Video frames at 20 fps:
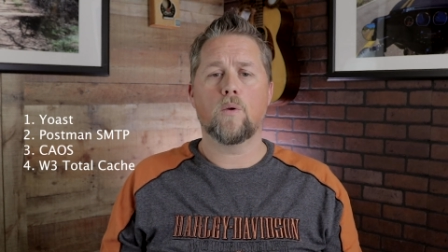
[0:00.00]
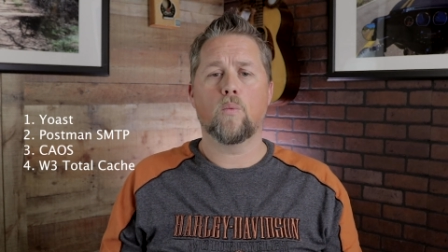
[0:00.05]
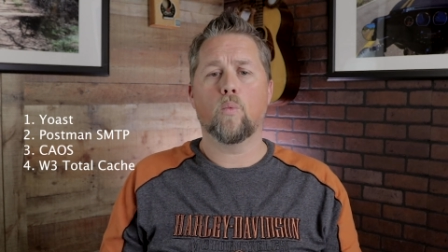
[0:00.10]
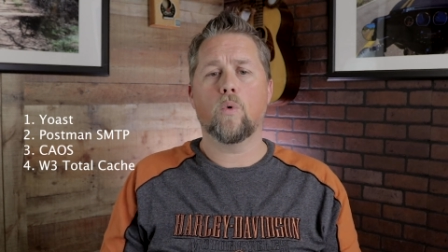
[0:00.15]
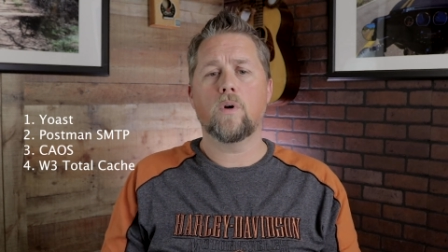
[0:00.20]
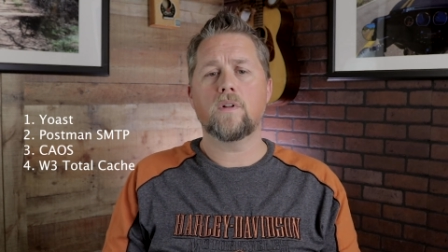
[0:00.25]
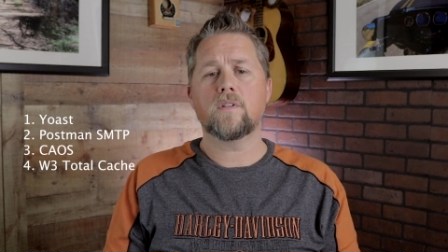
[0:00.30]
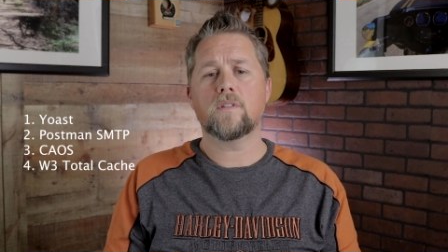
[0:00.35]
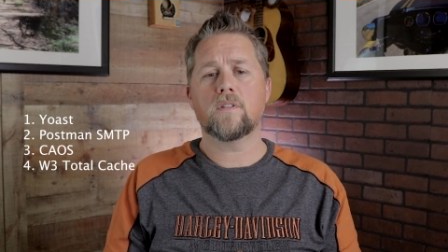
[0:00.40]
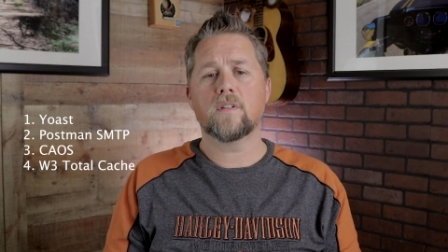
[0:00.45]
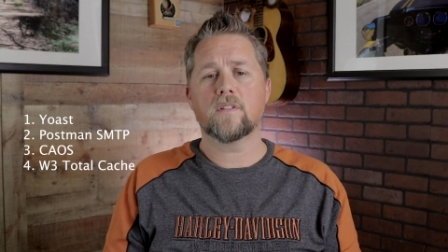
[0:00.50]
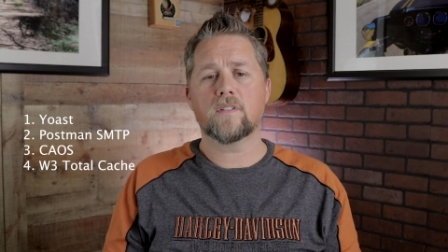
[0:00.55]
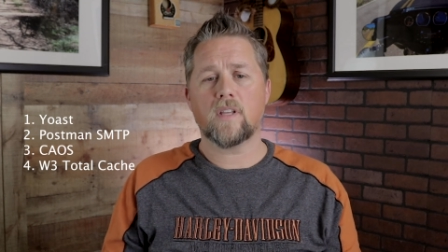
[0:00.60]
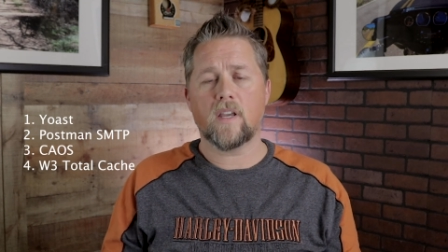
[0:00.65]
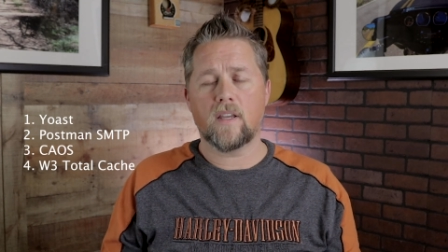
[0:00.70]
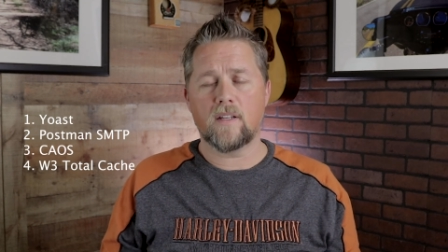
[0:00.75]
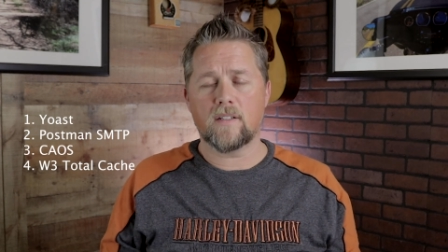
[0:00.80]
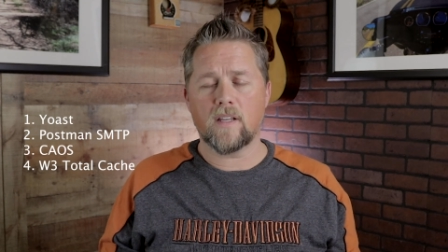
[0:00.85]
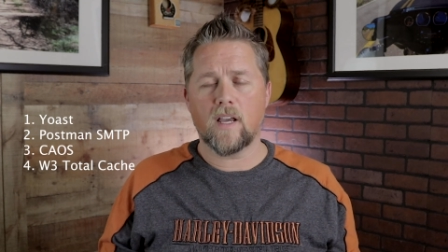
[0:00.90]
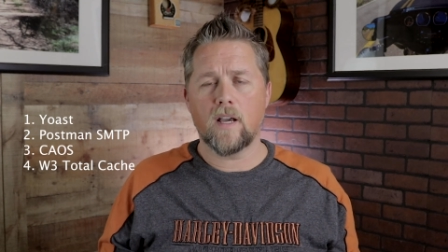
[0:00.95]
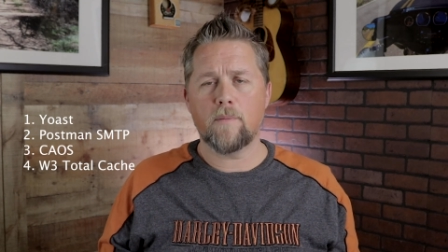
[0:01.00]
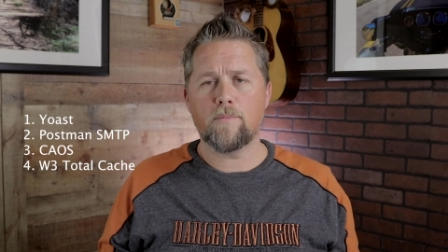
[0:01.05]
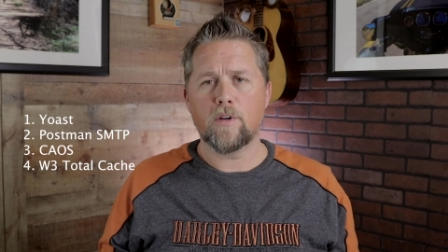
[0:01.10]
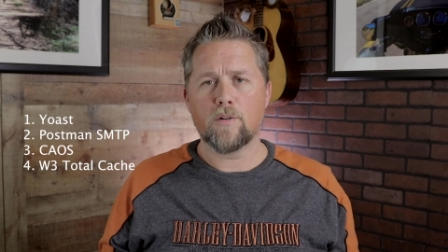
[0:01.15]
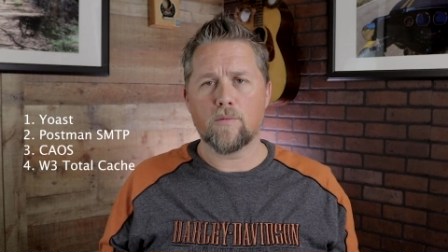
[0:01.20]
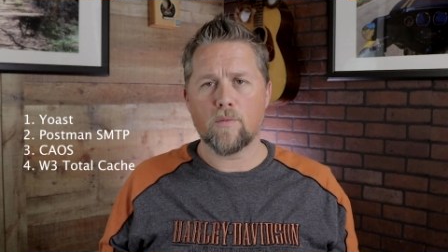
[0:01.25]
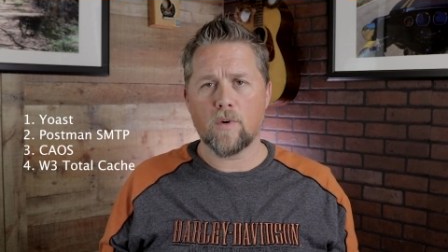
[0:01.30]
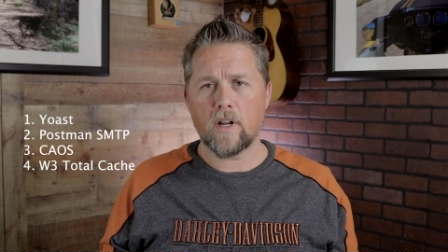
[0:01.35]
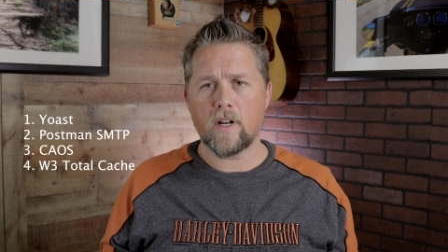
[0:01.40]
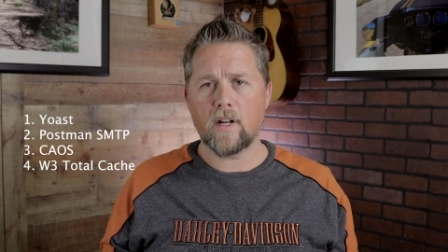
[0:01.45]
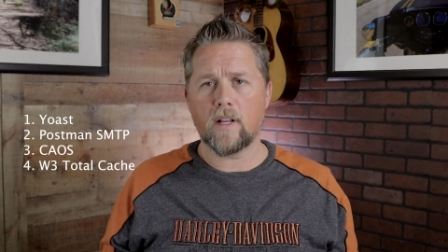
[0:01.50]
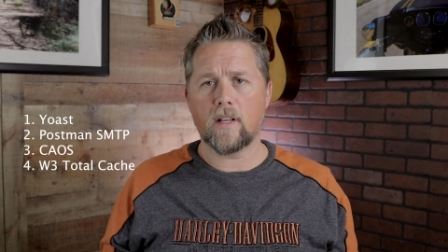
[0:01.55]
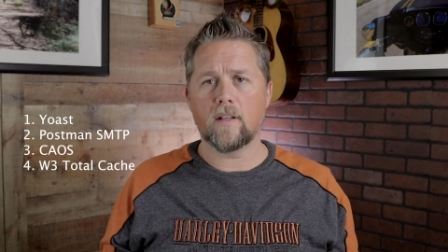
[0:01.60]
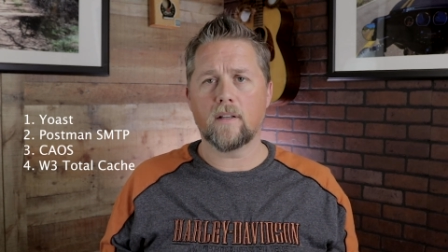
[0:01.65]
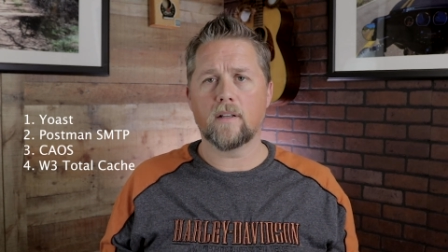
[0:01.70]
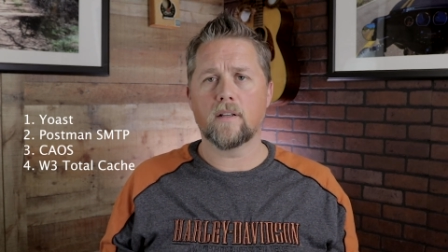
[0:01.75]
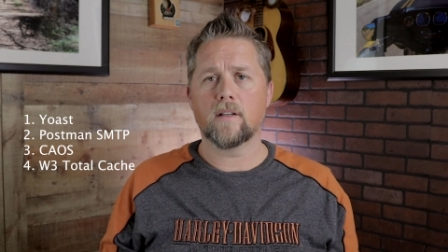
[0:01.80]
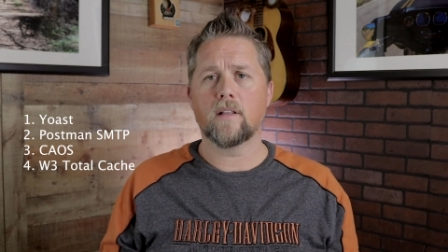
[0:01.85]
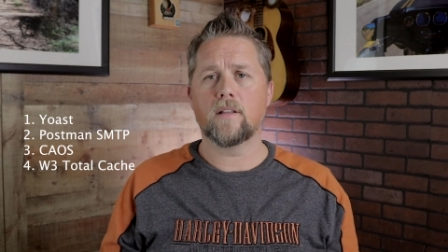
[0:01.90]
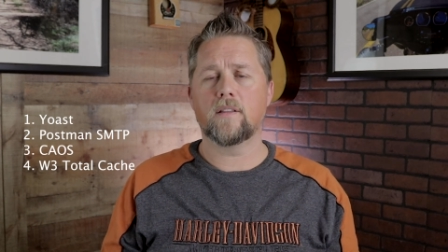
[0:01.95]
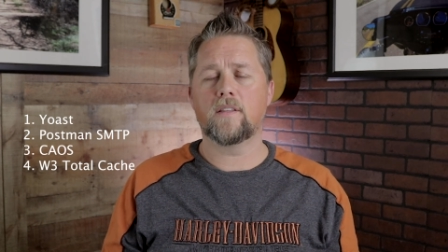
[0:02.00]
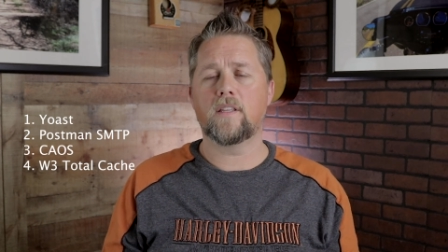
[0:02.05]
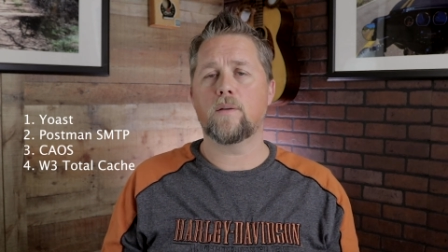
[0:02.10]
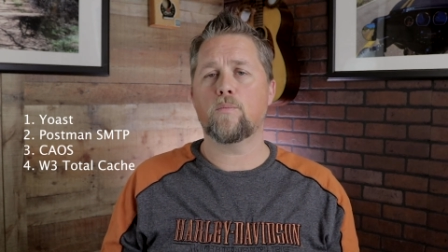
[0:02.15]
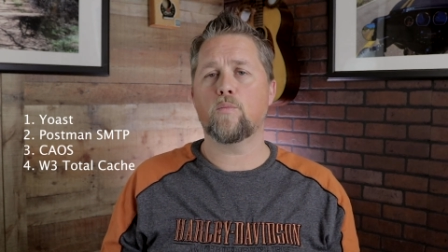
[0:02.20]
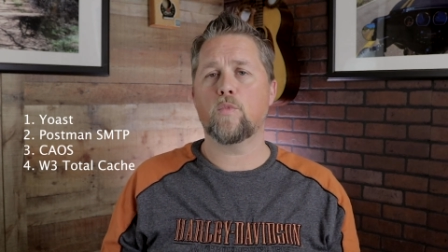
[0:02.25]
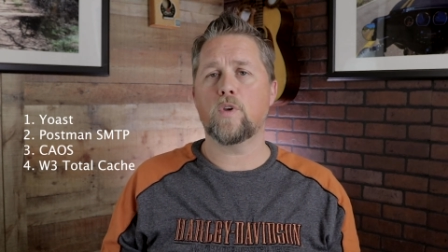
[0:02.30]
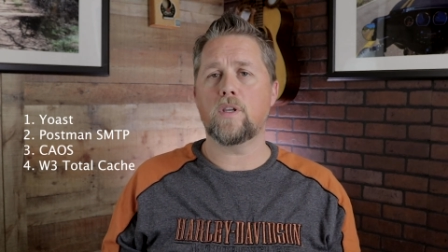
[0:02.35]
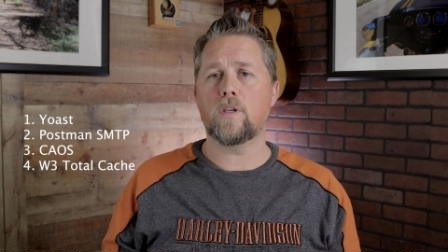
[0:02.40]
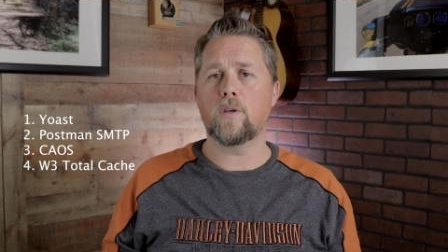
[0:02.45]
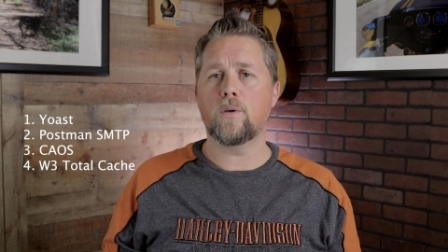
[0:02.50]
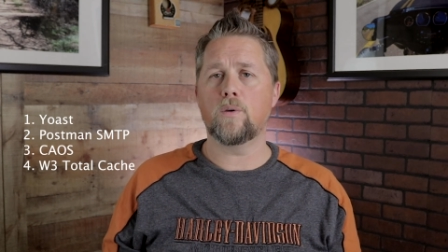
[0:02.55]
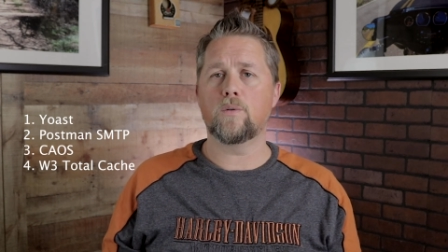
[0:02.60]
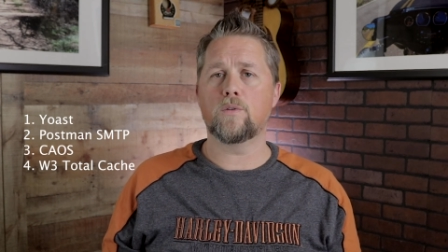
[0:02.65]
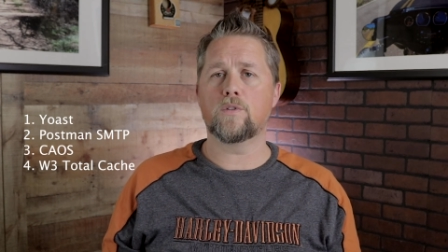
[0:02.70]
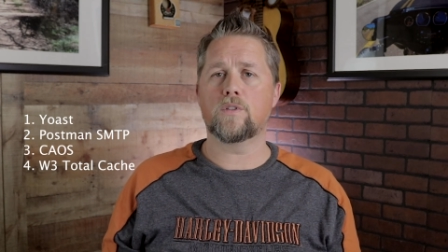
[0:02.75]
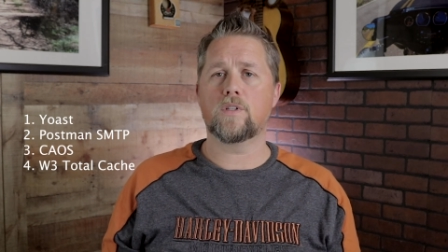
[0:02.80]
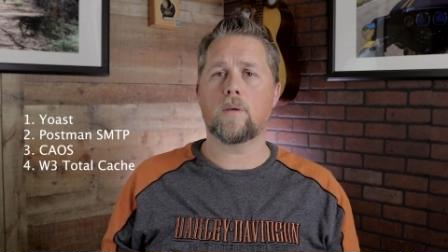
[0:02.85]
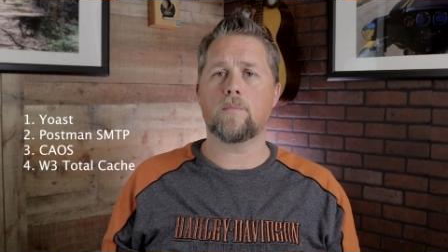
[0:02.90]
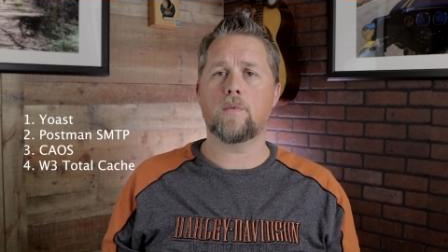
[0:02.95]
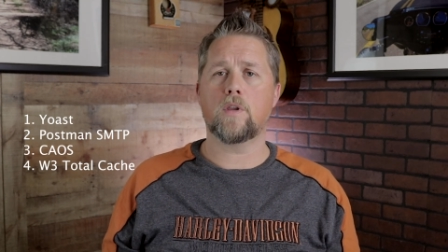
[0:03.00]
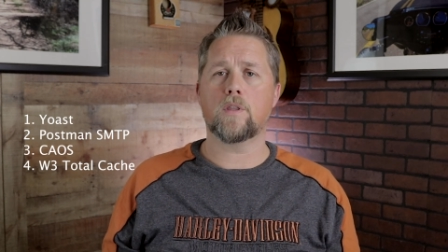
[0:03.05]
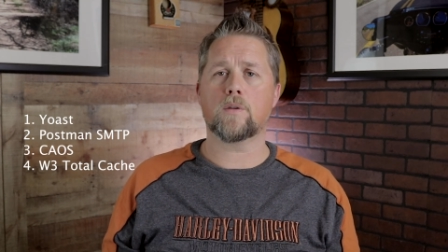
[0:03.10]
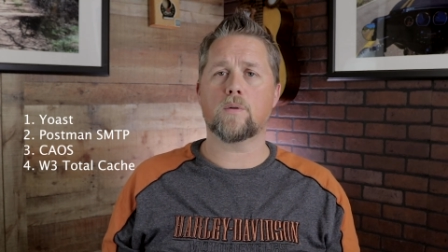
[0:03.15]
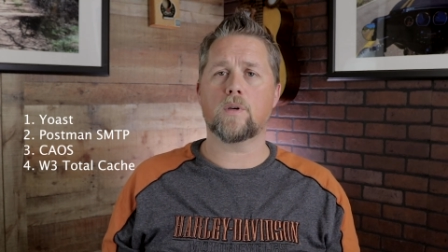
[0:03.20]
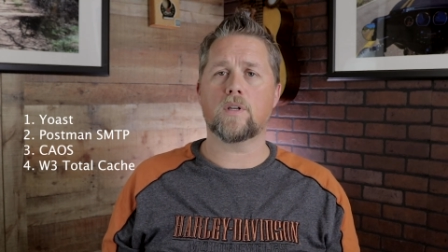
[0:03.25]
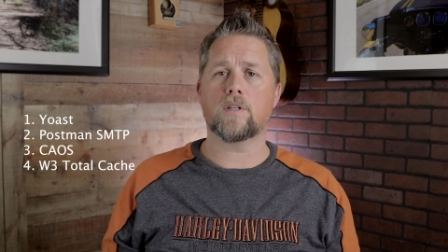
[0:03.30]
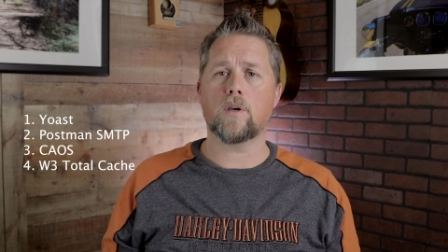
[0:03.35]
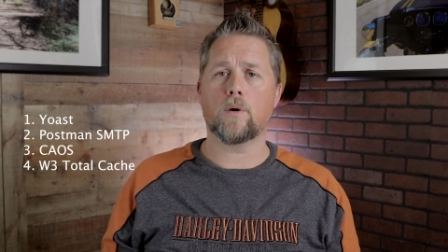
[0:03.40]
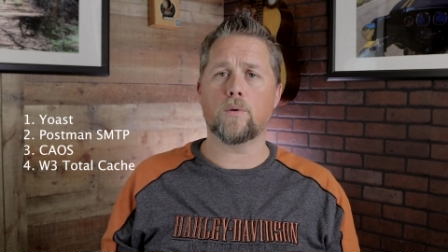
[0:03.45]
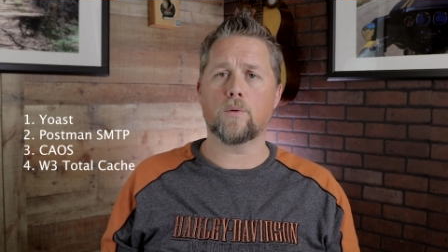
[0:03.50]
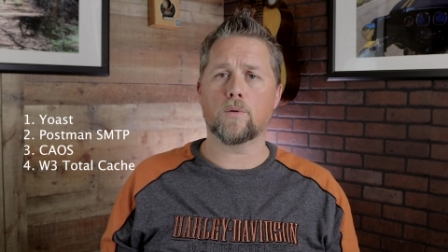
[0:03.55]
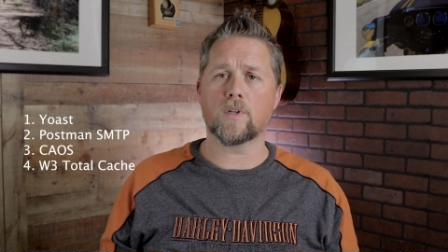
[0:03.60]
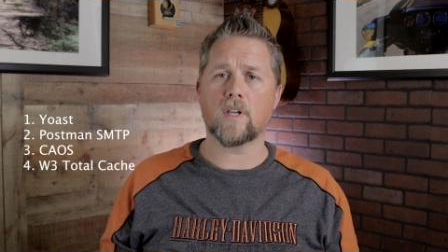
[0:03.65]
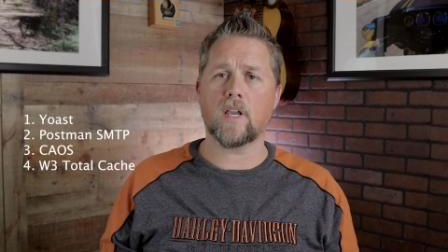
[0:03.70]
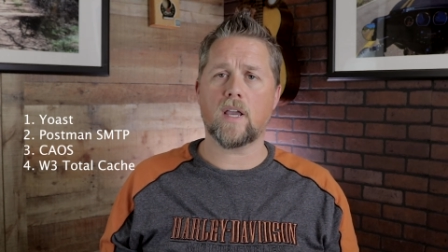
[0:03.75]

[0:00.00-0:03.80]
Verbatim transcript: once the site's up and running, then we use W3 Total